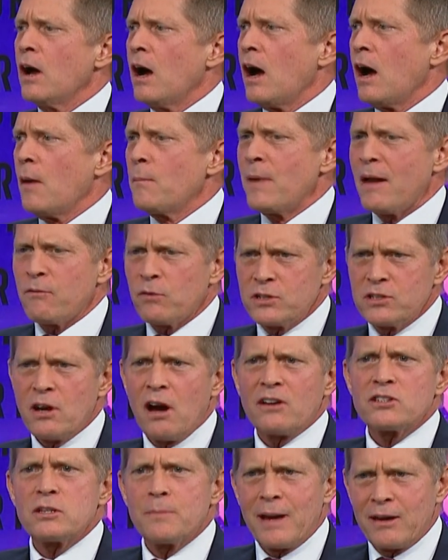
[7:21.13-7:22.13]
Um, everyone
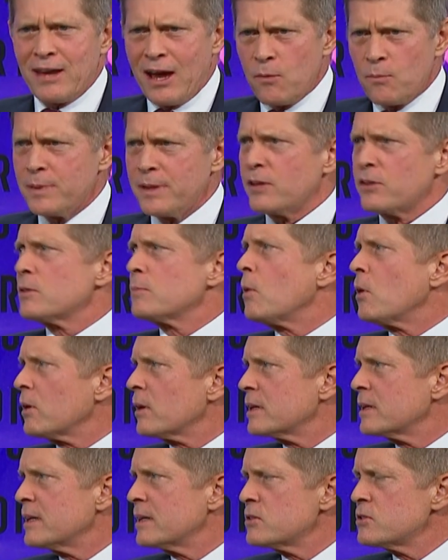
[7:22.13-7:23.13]
talks about how big the
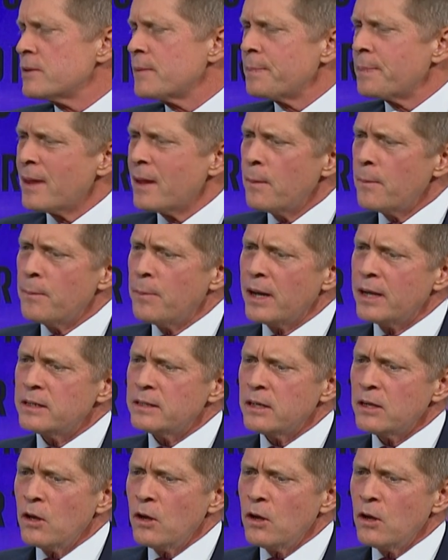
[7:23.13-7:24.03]
market is, but